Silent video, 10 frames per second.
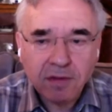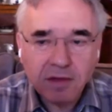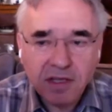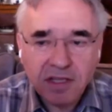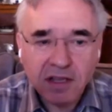
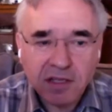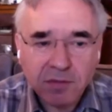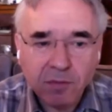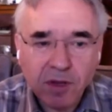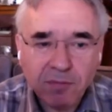And he said
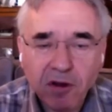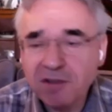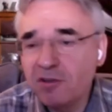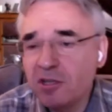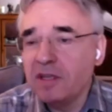this: we
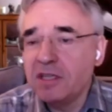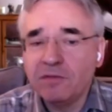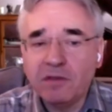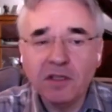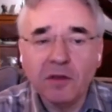approach
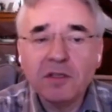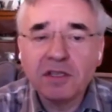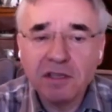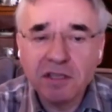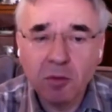suitability for
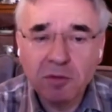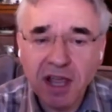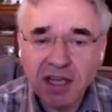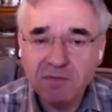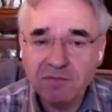use as an
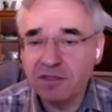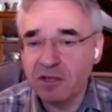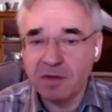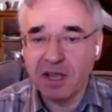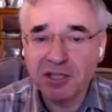objective
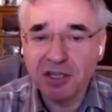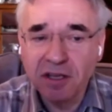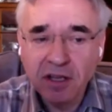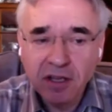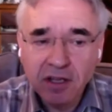
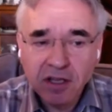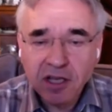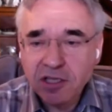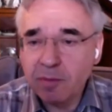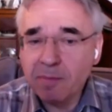determination
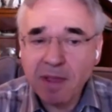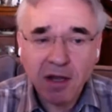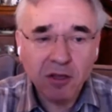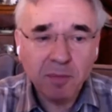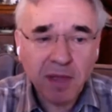to be
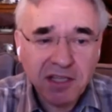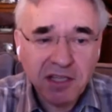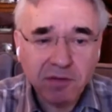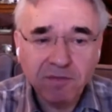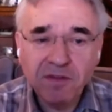made on the
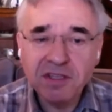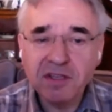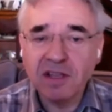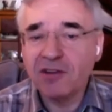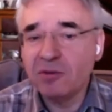basis of the
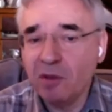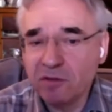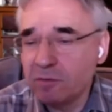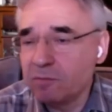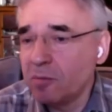physical
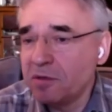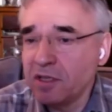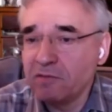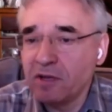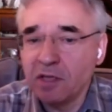attributes of the
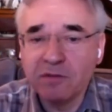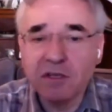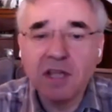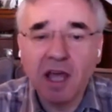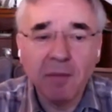property at the
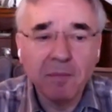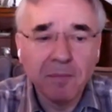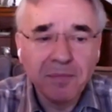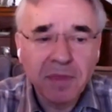relevant time.